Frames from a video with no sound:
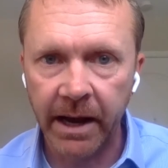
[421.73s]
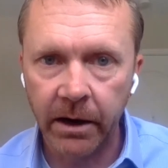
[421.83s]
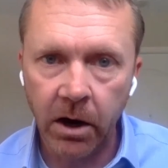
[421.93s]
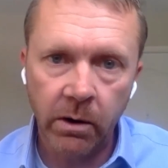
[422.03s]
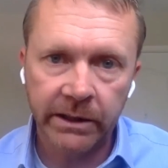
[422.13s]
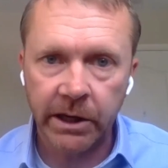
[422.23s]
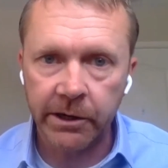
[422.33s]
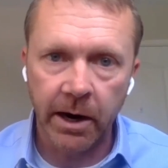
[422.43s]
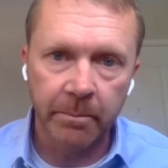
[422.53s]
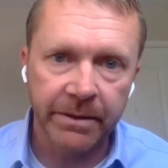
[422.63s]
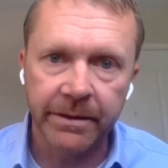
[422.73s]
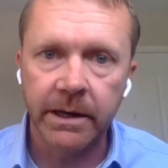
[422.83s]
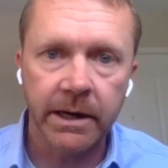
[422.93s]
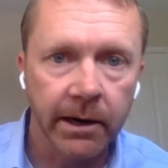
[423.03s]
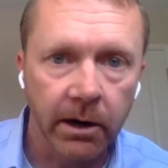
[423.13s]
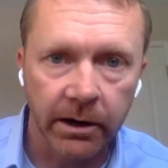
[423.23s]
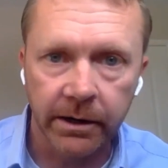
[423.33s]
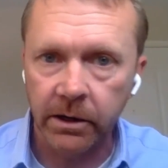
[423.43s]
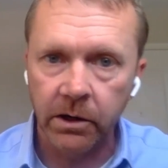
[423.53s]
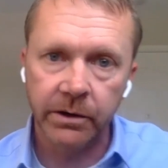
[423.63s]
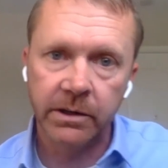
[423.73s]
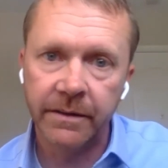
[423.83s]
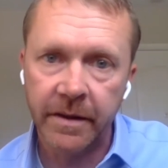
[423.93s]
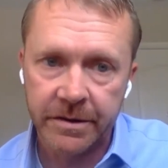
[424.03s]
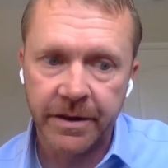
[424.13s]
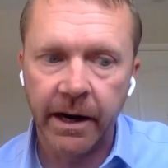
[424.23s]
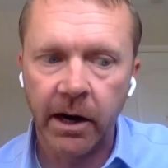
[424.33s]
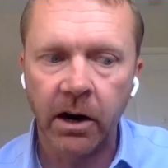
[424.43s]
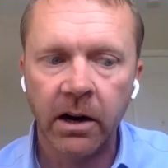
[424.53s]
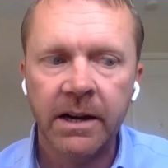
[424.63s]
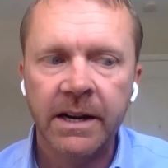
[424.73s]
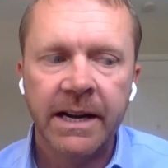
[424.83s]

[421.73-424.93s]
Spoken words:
of that. Oh, I saw your empathy here and, you did this there.